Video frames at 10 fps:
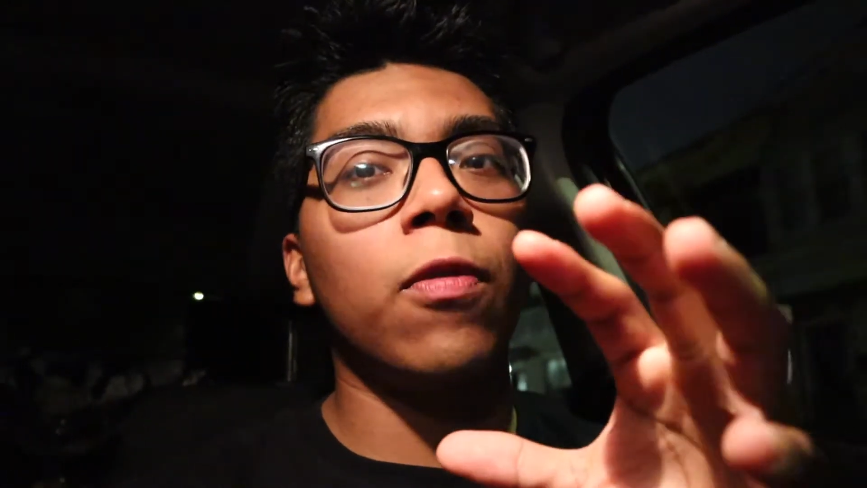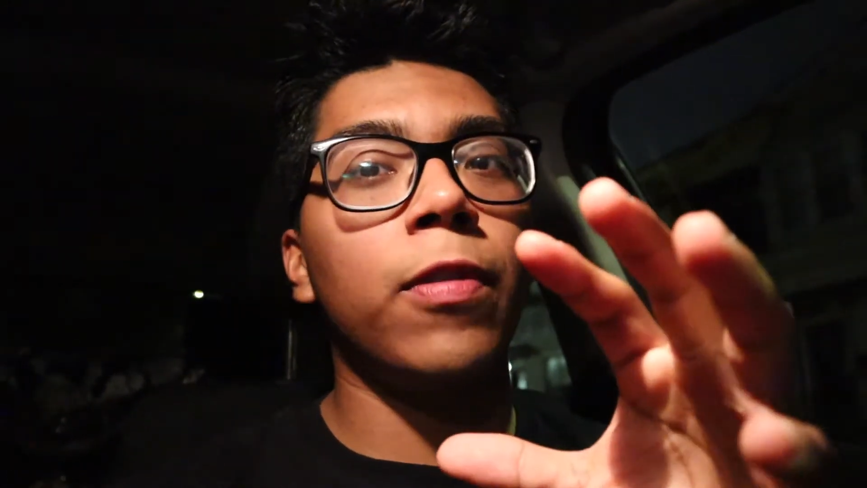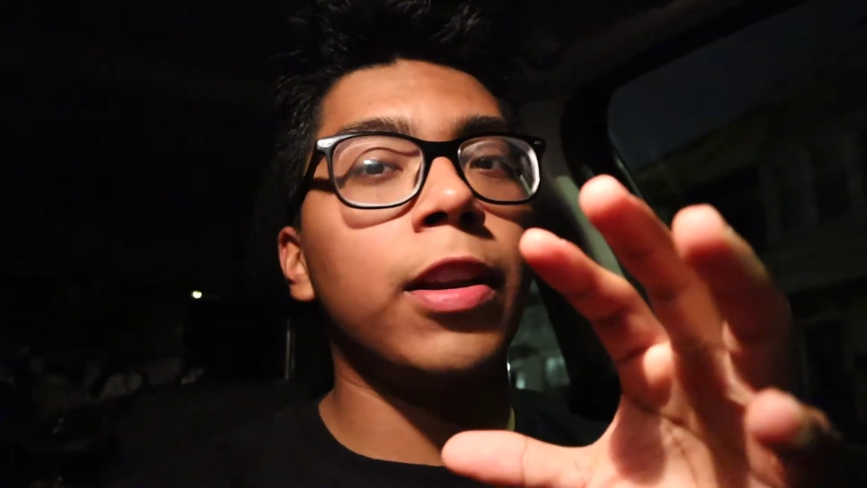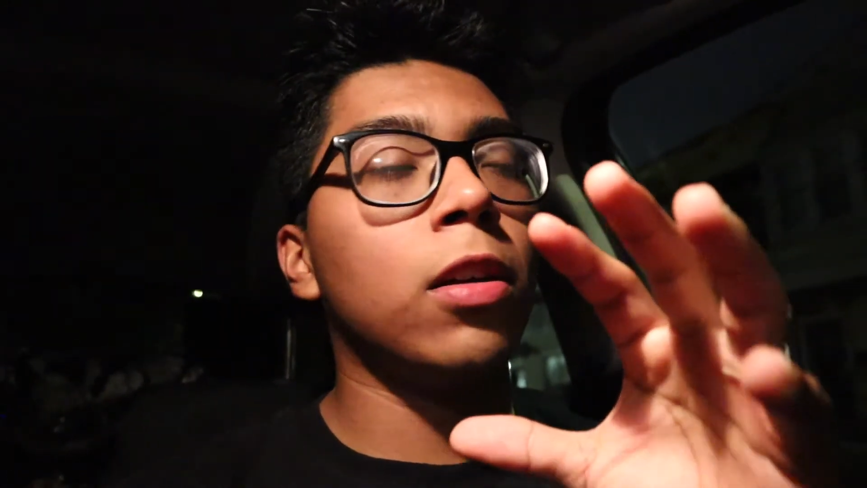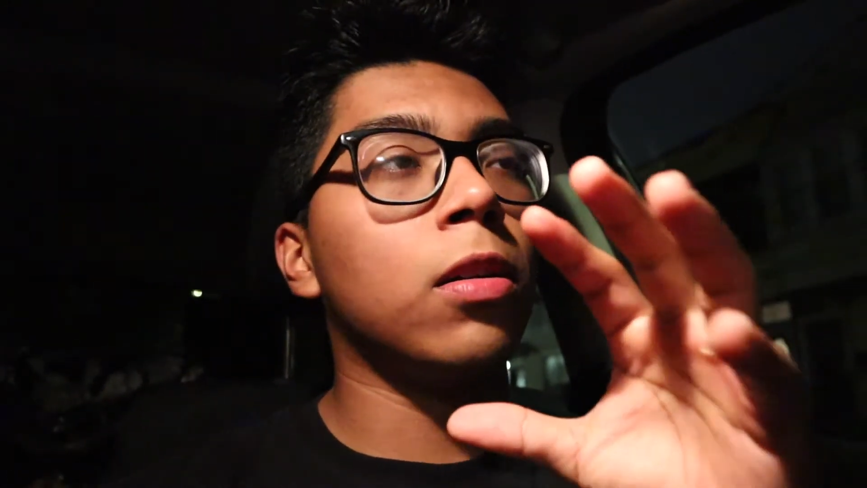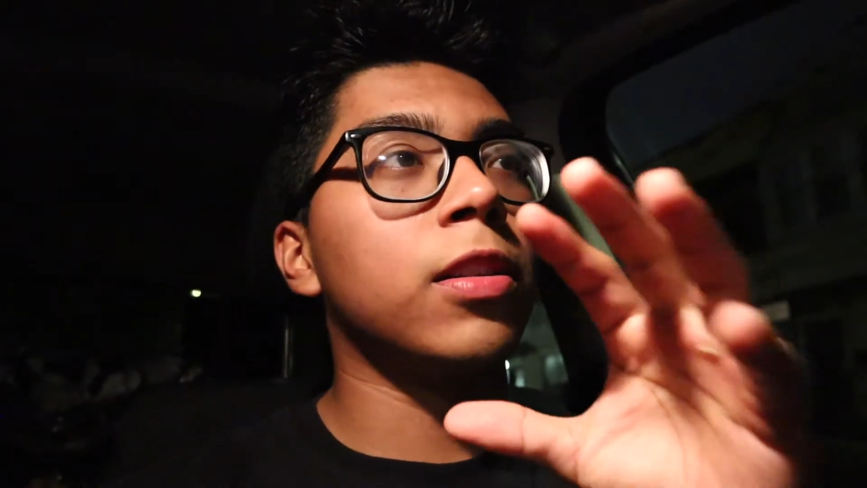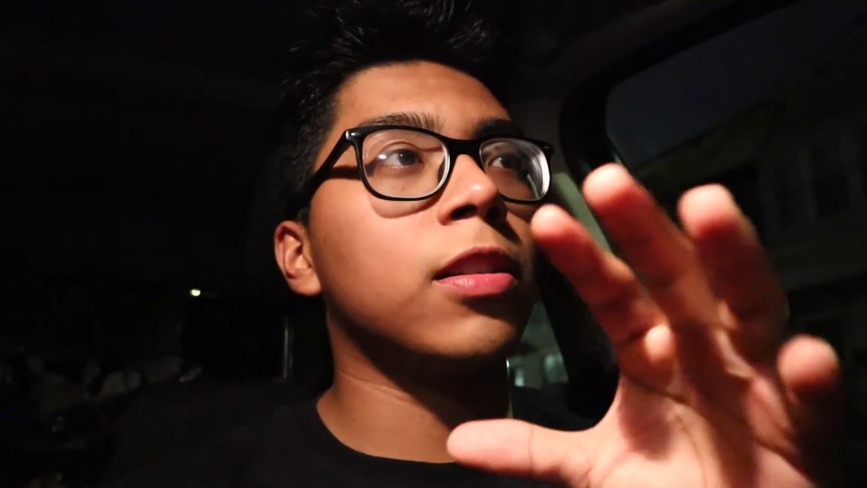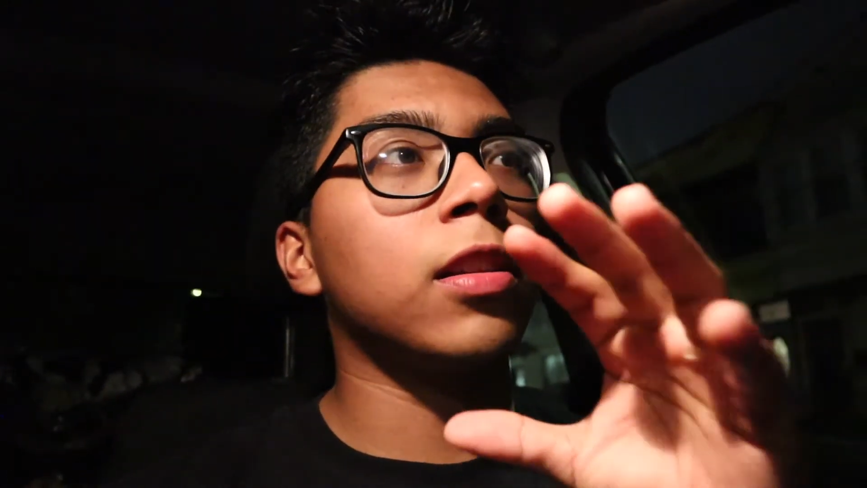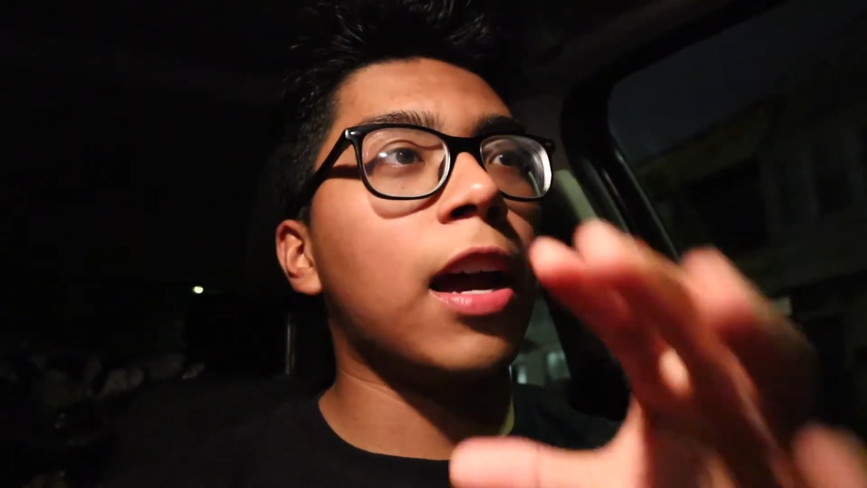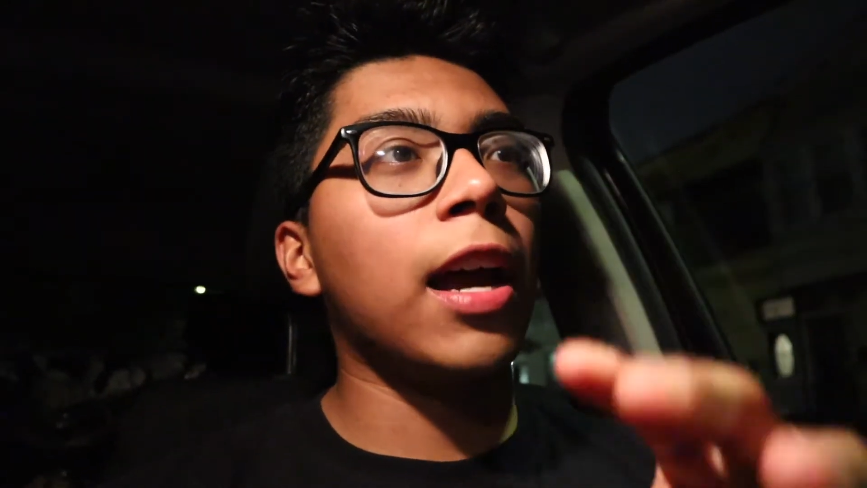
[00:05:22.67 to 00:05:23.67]
video is
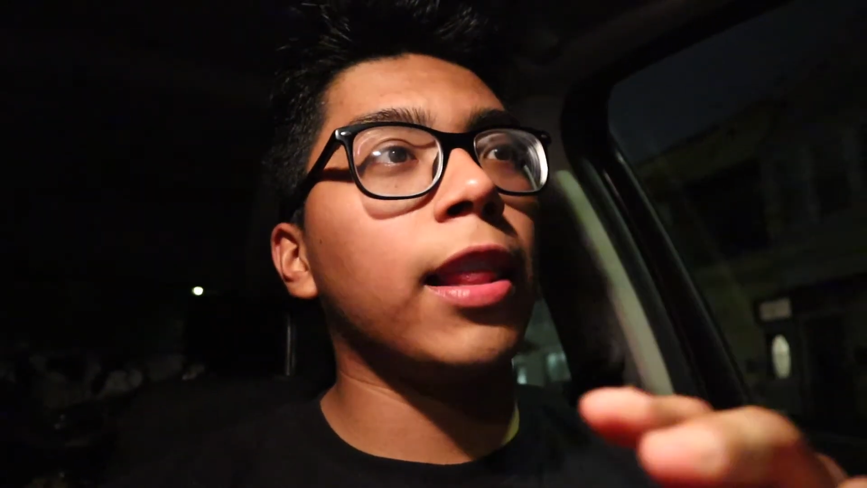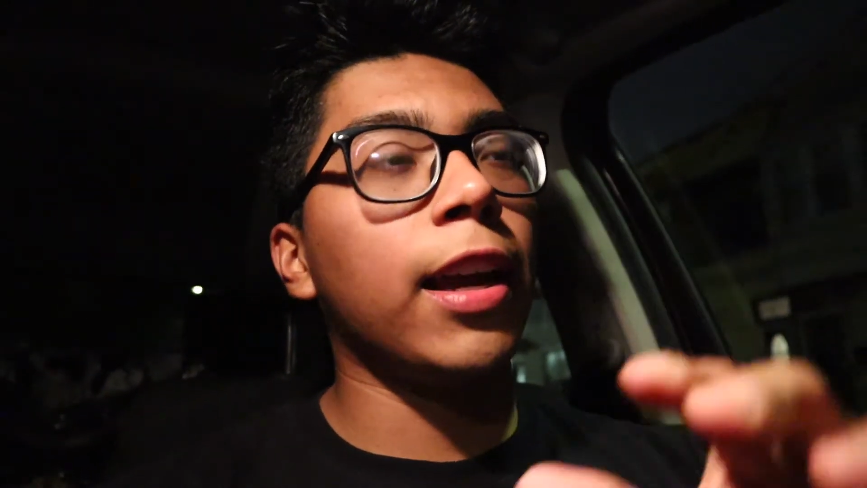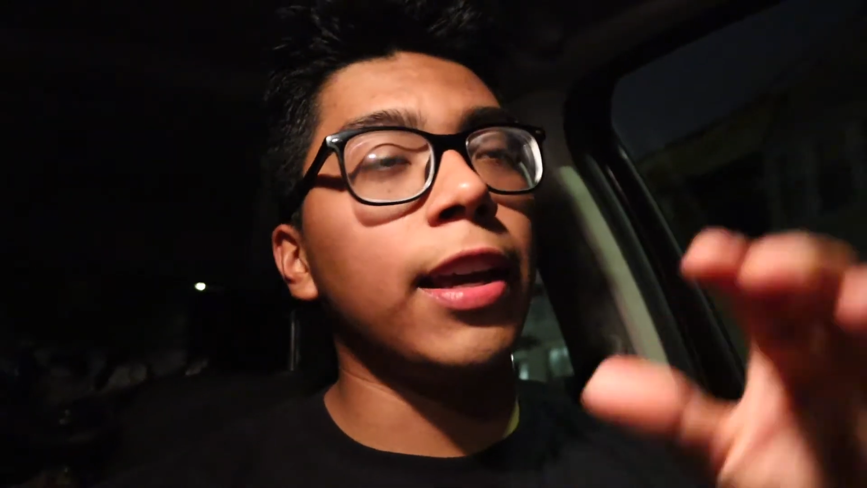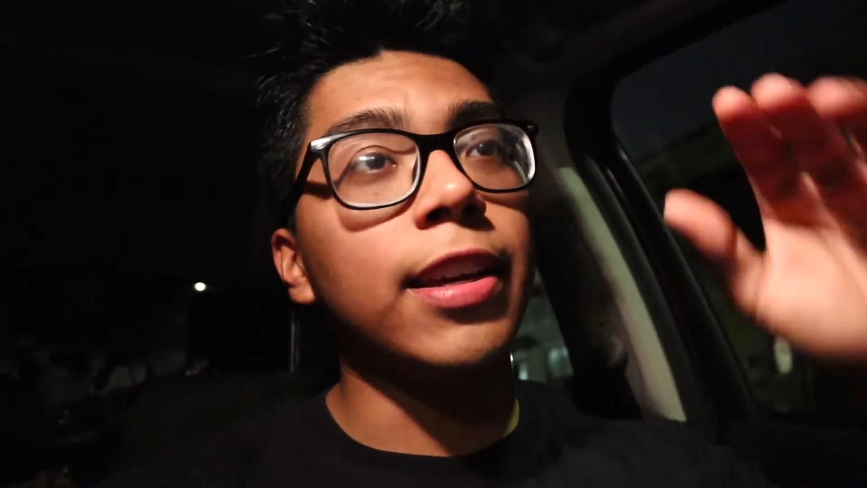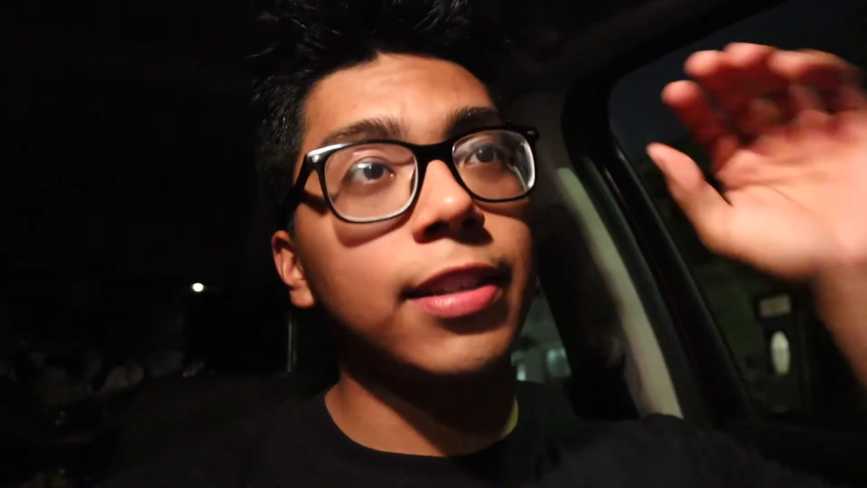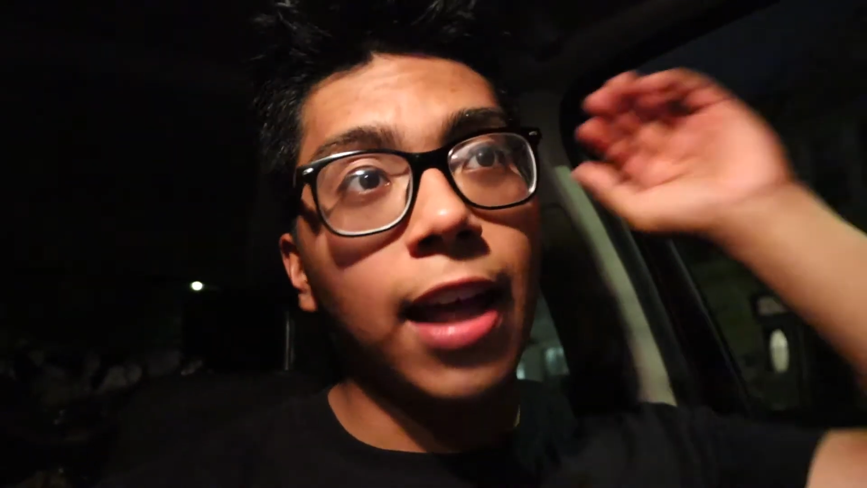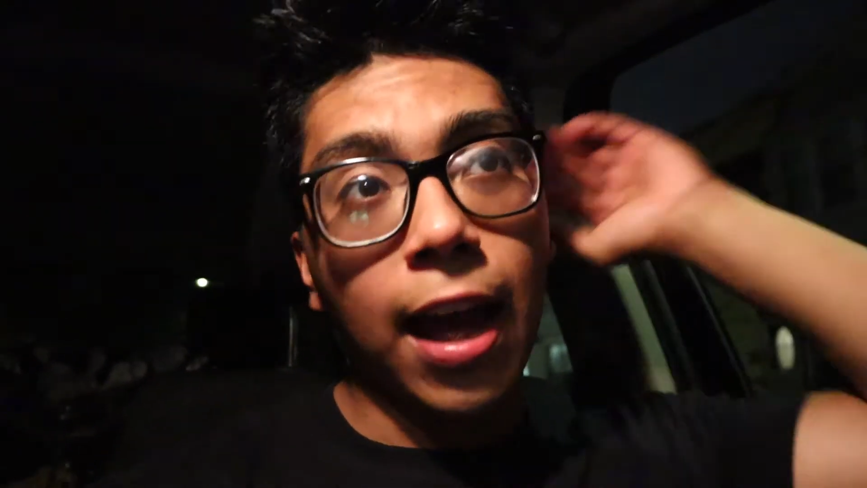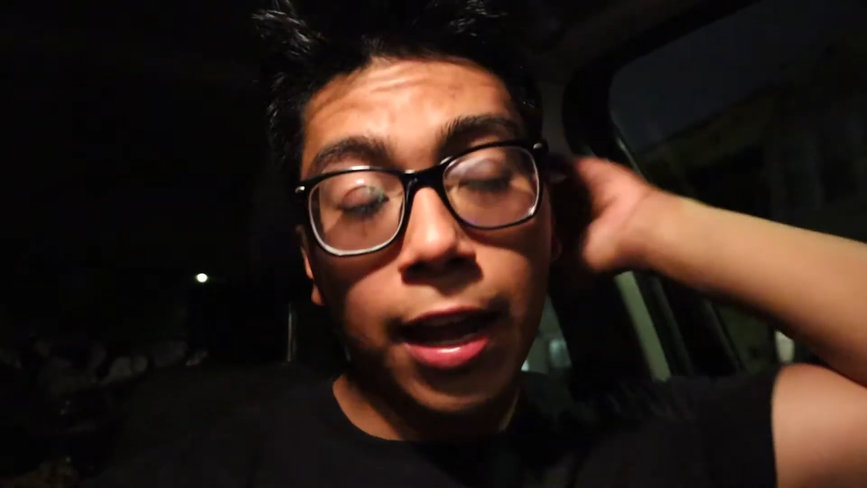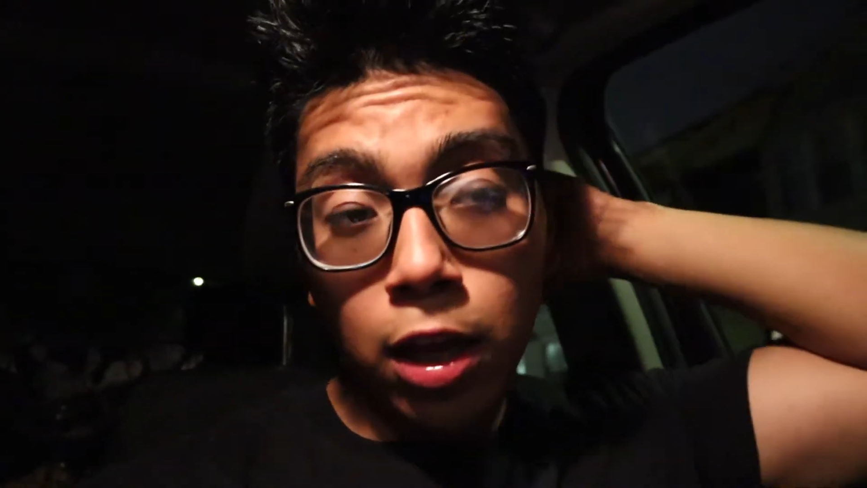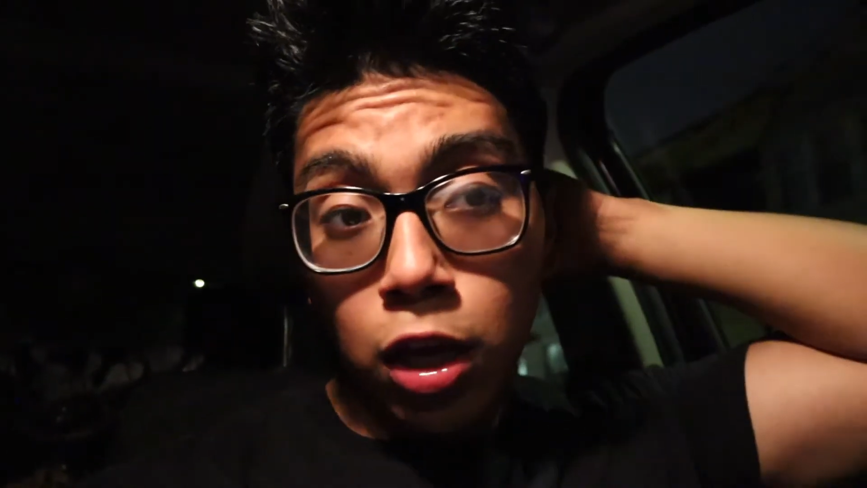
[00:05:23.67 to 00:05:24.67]
done to highlight is that,